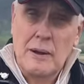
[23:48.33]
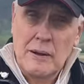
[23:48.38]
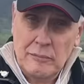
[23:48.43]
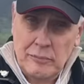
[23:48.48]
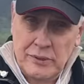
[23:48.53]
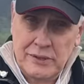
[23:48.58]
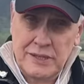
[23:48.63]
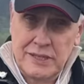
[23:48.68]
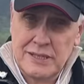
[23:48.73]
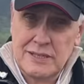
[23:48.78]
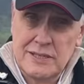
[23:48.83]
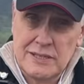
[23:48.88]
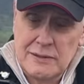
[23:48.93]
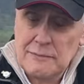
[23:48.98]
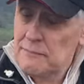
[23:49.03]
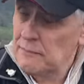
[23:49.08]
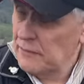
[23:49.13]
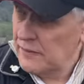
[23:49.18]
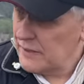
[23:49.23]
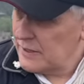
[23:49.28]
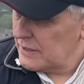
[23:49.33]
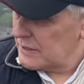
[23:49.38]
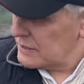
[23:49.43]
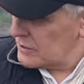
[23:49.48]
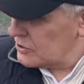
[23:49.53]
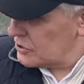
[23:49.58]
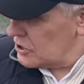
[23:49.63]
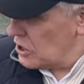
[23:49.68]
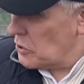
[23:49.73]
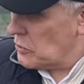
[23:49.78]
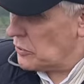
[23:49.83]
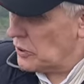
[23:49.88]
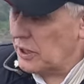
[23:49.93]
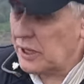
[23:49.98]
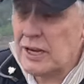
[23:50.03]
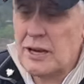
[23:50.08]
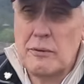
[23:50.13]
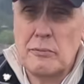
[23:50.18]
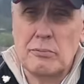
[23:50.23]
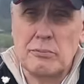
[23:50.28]
But this stone
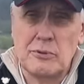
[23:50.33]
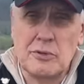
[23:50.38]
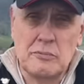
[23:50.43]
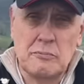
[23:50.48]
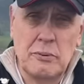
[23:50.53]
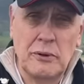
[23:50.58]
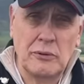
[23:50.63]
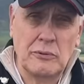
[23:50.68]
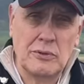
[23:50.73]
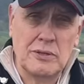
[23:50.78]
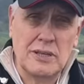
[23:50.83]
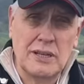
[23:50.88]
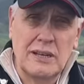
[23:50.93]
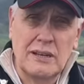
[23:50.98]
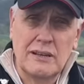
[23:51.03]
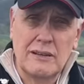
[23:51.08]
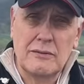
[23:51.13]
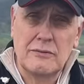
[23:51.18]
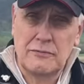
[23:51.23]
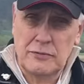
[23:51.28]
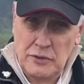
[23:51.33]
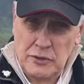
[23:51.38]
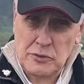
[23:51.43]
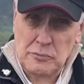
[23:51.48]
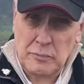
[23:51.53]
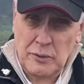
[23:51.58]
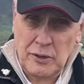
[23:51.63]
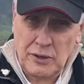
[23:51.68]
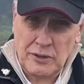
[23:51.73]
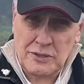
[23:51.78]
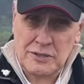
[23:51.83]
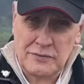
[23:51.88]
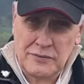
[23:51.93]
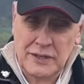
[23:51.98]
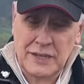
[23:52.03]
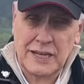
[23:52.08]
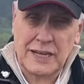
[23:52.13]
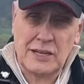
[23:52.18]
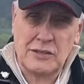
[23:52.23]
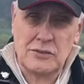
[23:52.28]
keep was built, first part of the
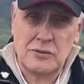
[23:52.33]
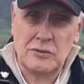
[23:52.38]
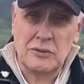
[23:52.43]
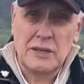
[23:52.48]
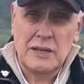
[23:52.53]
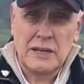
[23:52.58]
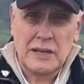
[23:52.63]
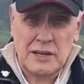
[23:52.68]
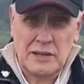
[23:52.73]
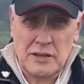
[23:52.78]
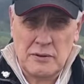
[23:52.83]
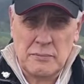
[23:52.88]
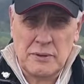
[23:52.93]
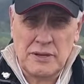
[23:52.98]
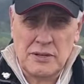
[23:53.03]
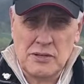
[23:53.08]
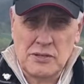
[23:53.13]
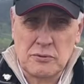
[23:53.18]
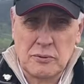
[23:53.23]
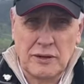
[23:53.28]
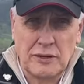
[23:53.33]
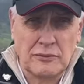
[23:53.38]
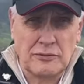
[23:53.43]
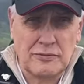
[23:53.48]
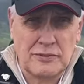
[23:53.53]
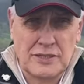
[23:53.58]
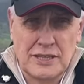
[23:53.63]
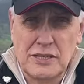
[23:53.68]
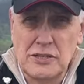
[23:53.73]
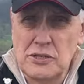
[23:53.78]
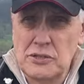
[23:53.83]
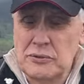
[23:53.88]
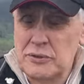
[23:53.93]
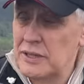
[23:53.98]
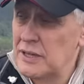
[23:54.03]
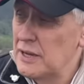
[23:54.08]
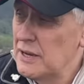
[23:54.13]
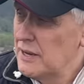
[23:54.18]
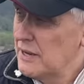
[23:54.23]
castle, in the mid 12th century.